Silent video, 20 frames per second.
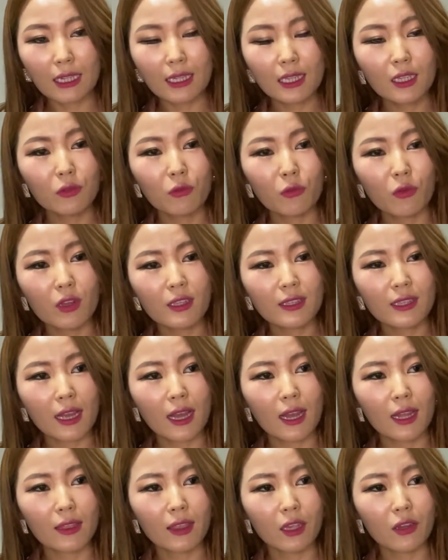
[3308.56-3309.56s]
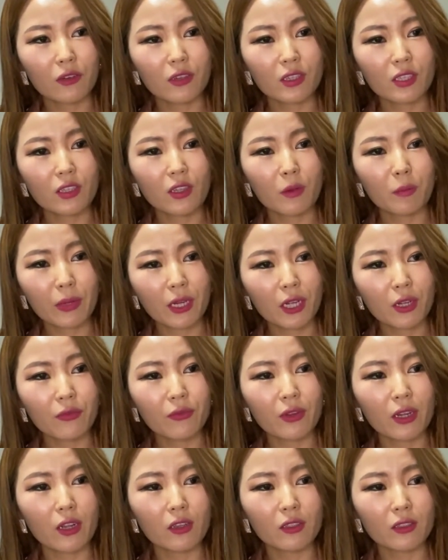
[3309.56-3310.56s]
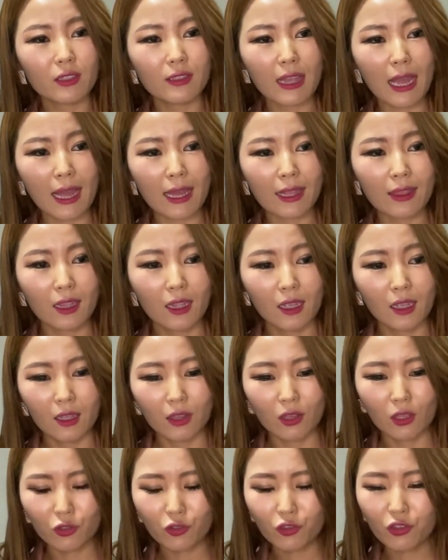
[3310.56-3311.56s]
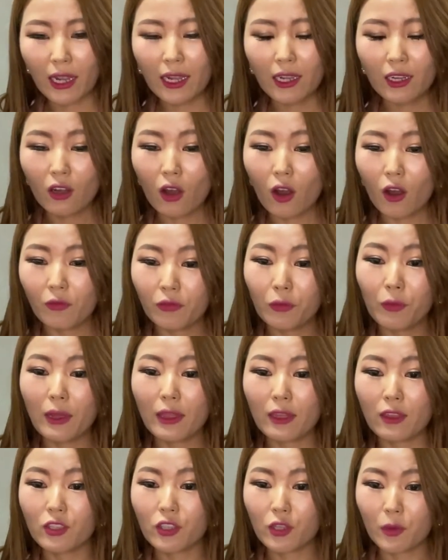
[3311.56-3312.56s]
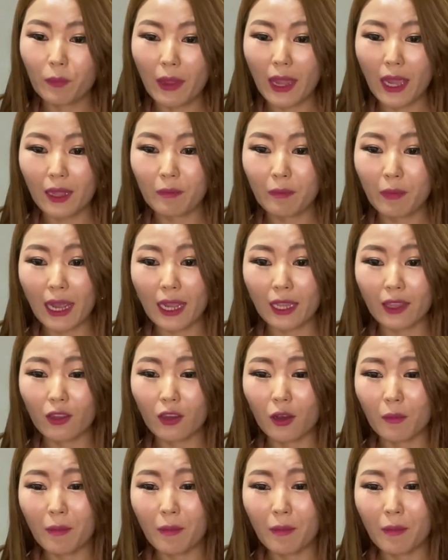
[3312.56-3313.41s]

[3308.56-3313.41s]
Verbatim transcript: in Wonsan, there is the period that the trade-off with Japan by the